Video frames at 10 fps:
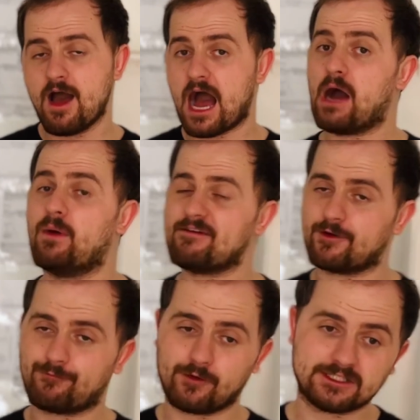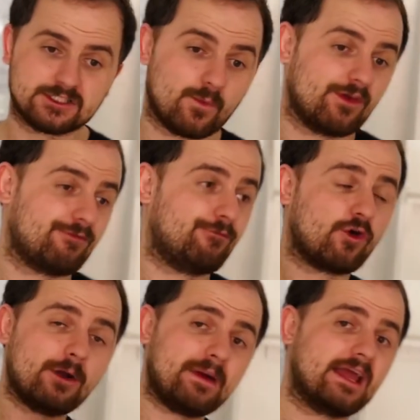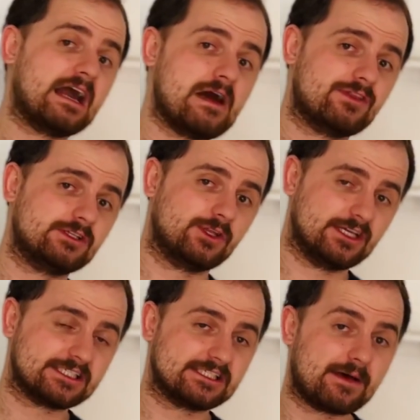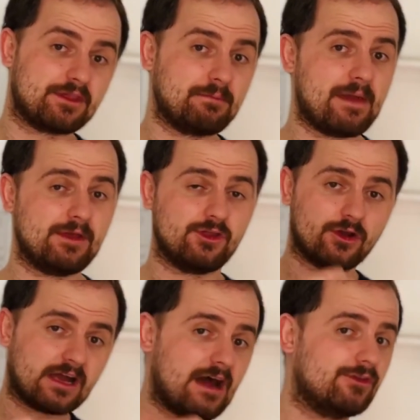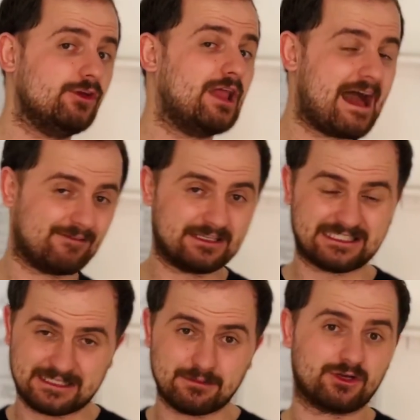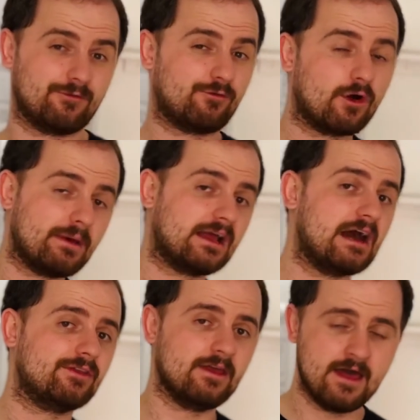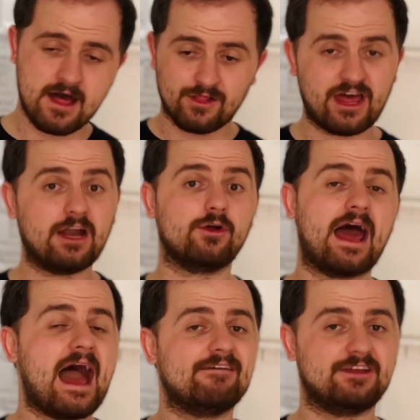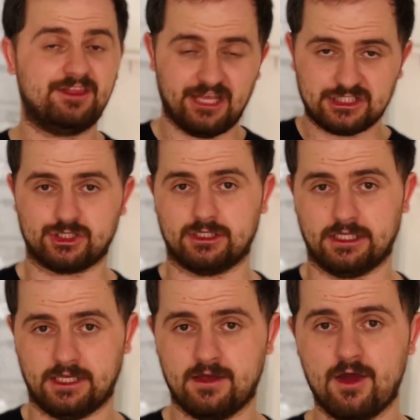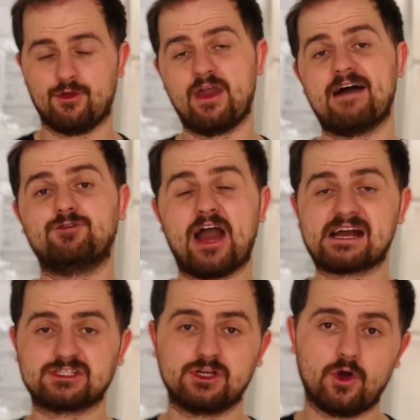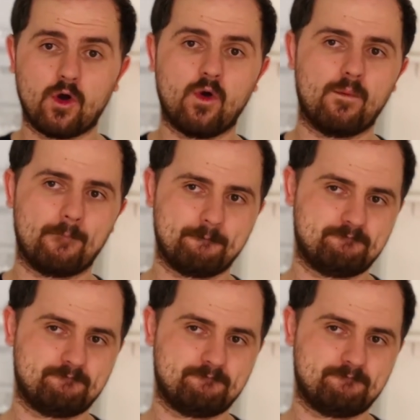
However, for instance, with Fort Bend County, so this is something maybe in your county you'll have it similar to Fort Bend County, they don't have it digitally. You have to actually go